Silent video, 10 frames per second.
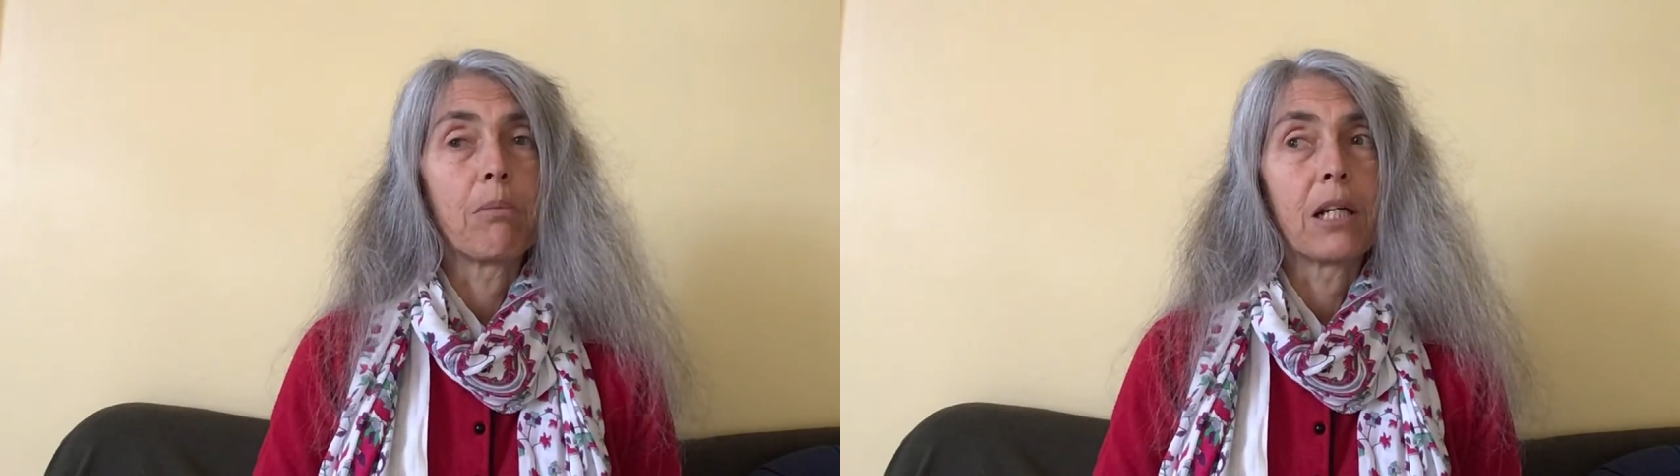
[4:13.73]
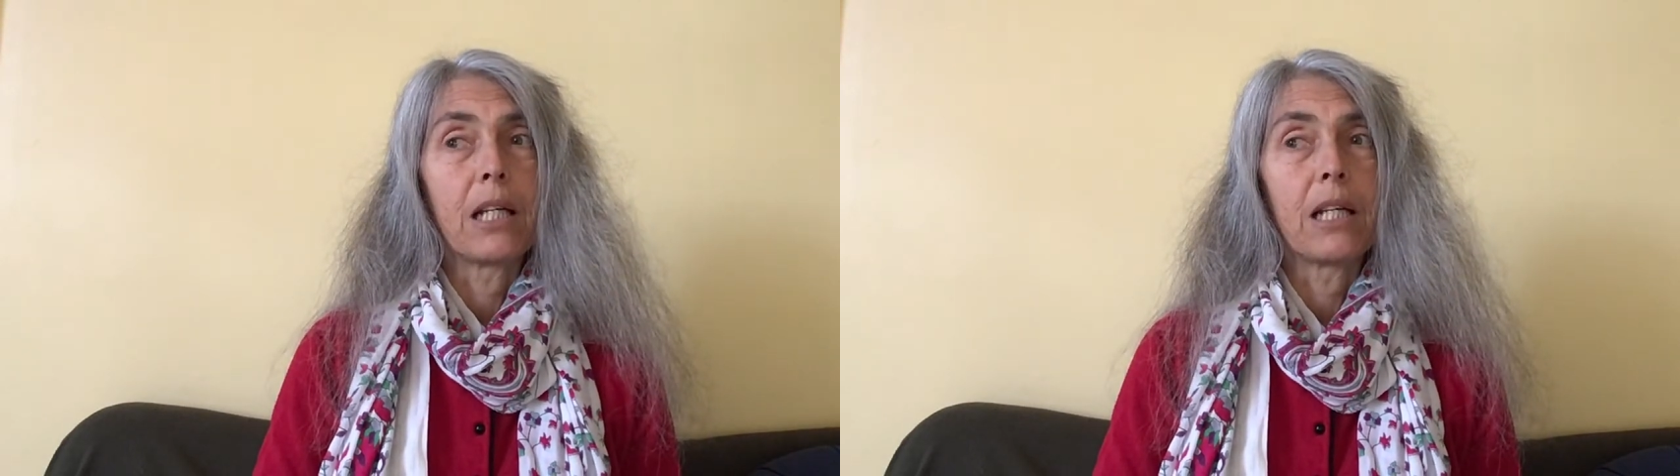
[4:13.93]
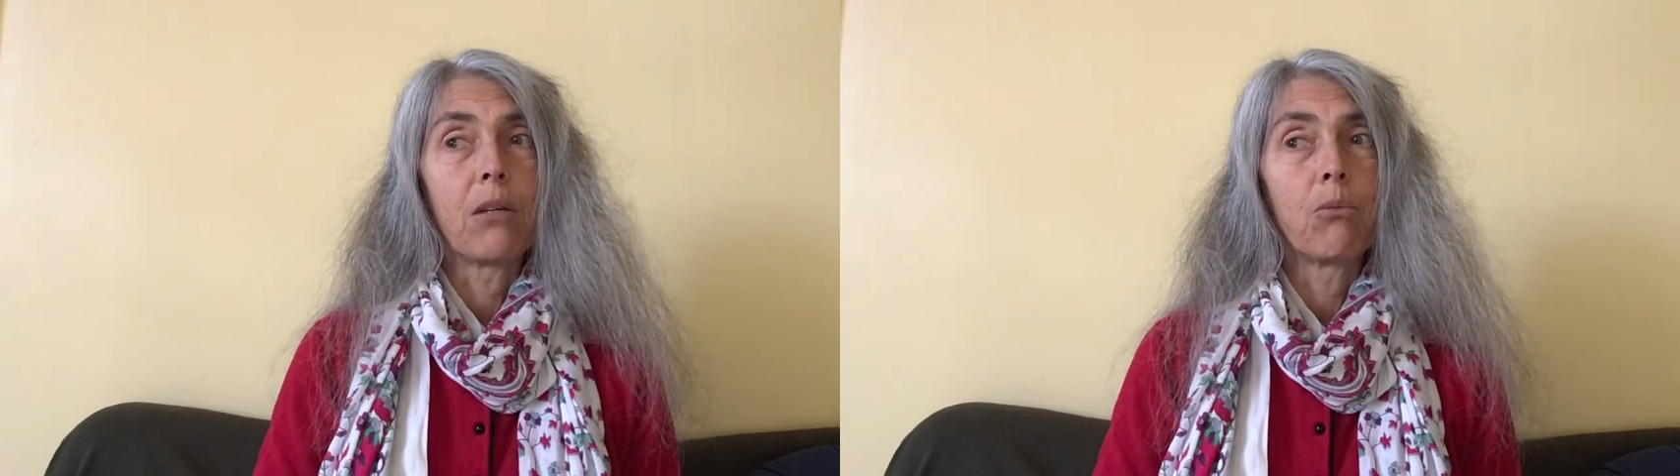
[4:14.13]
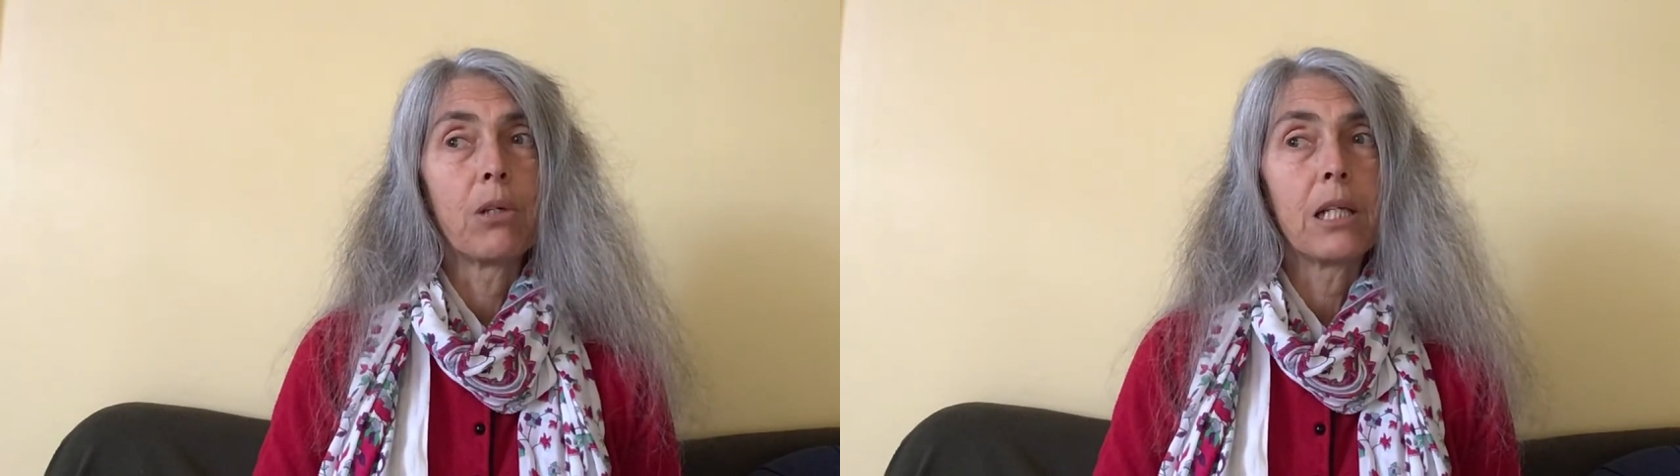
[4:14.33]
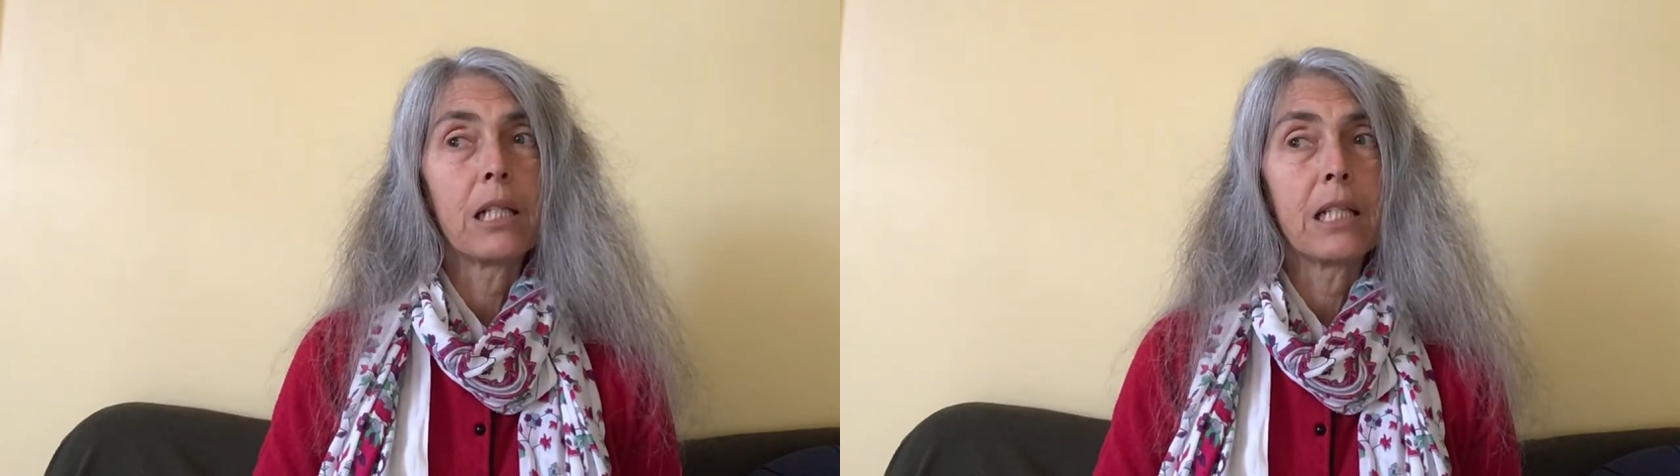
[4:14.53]
But it
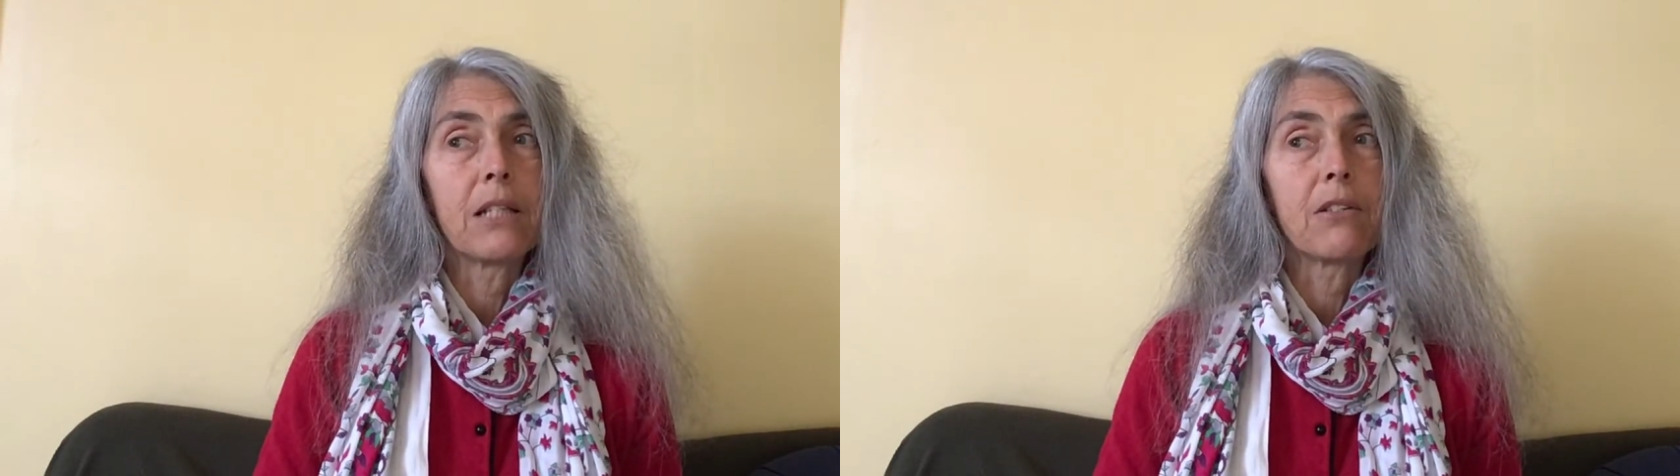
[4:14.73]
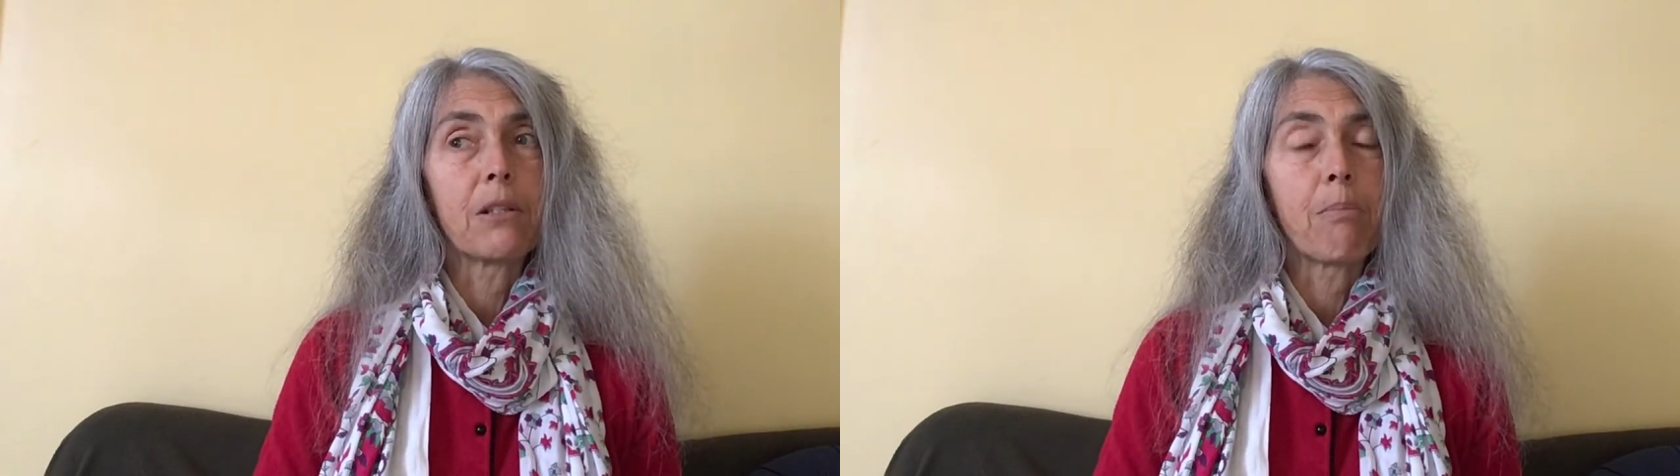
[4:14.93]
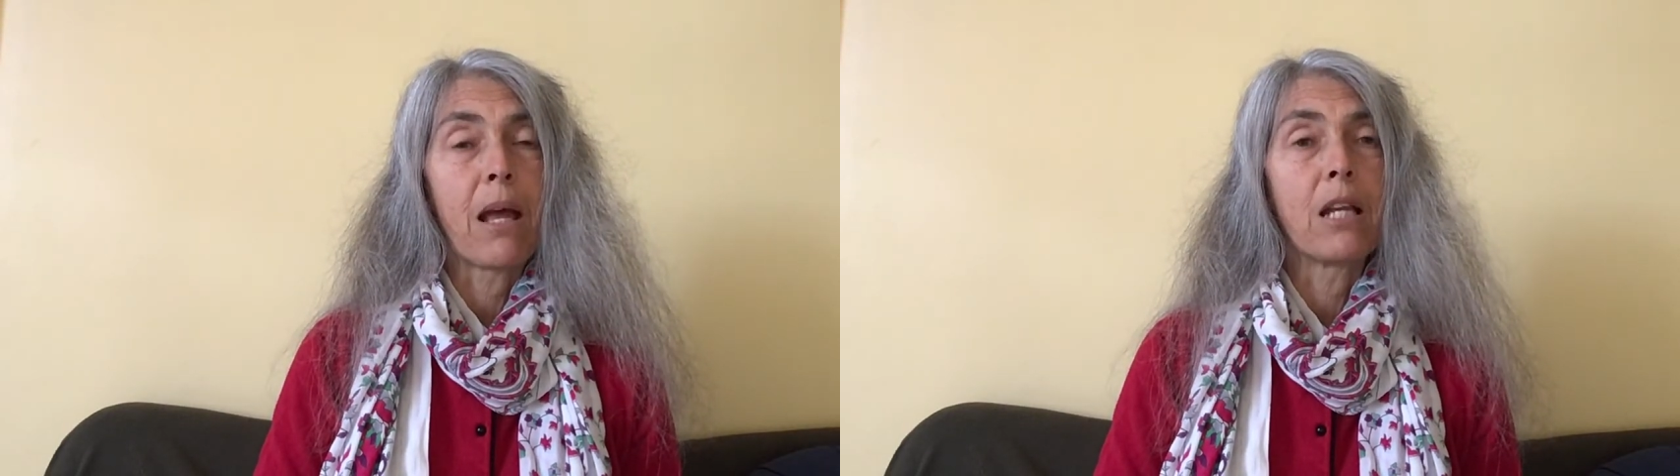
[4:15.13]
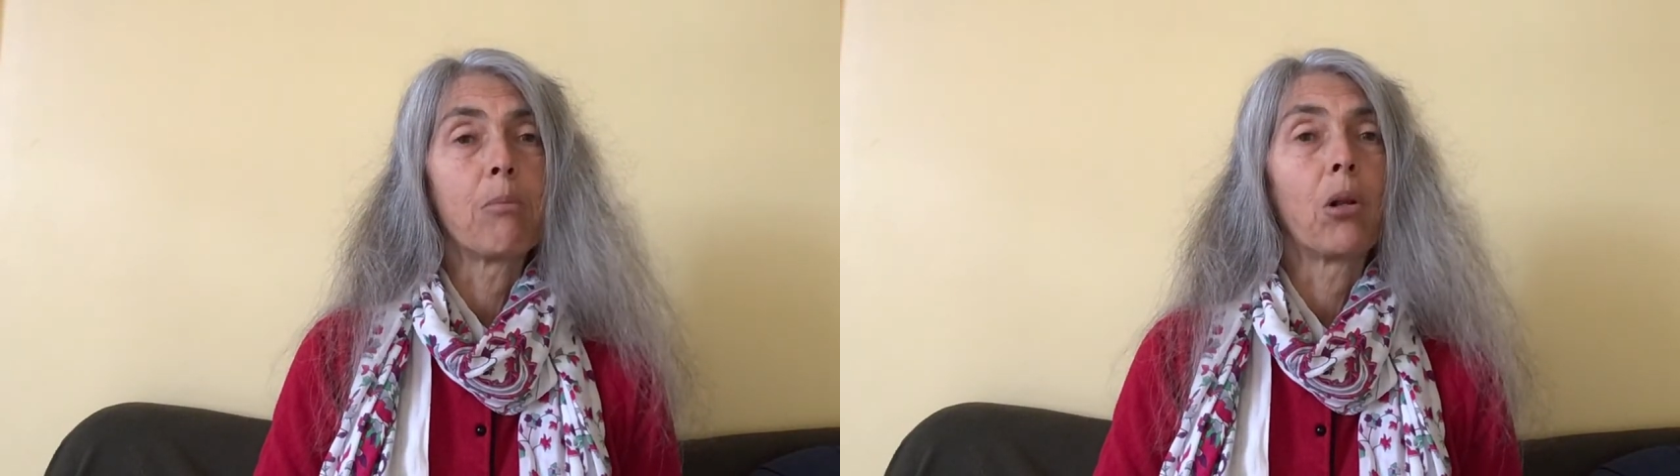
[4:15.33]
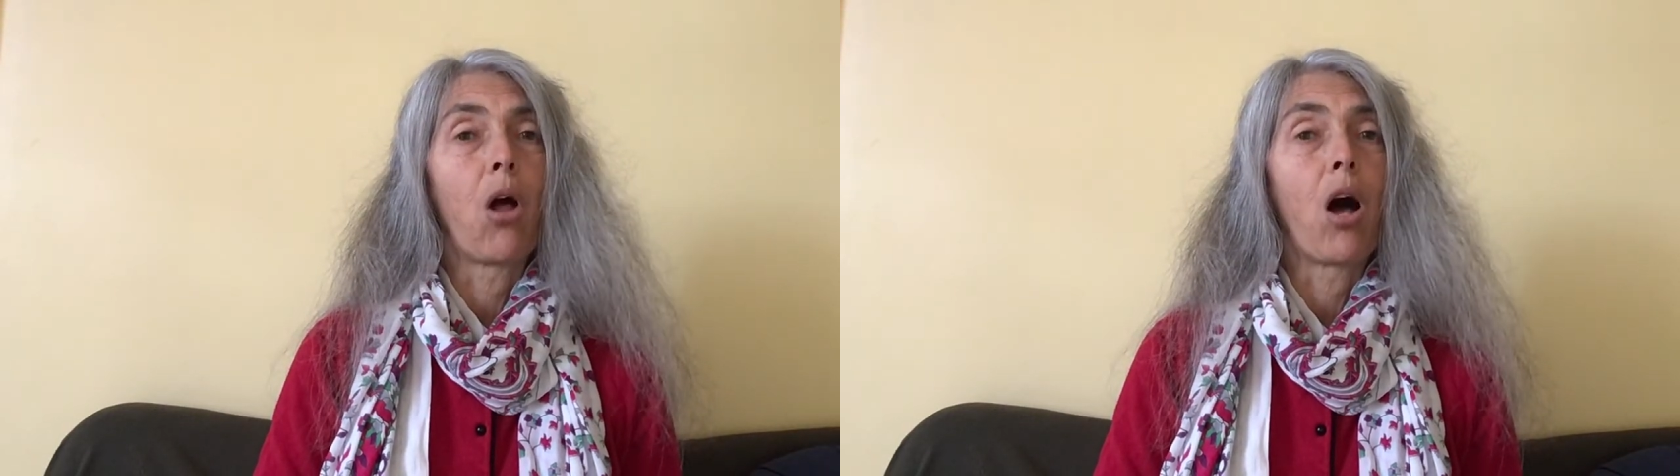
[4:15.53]
really is
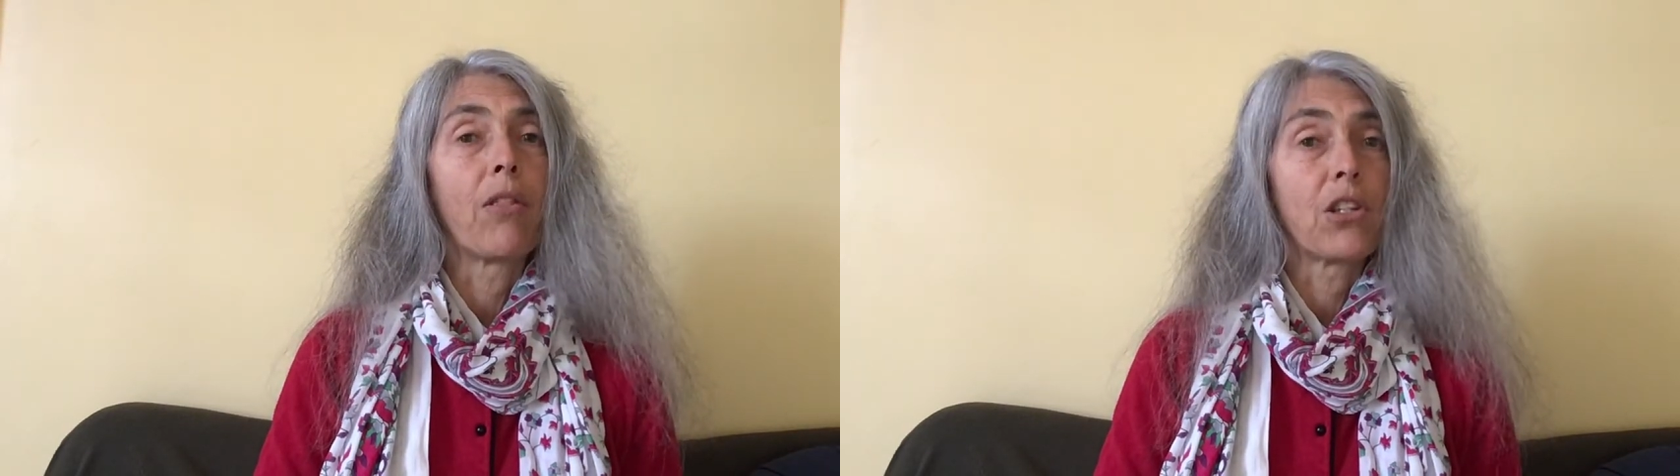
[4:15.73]
dependable on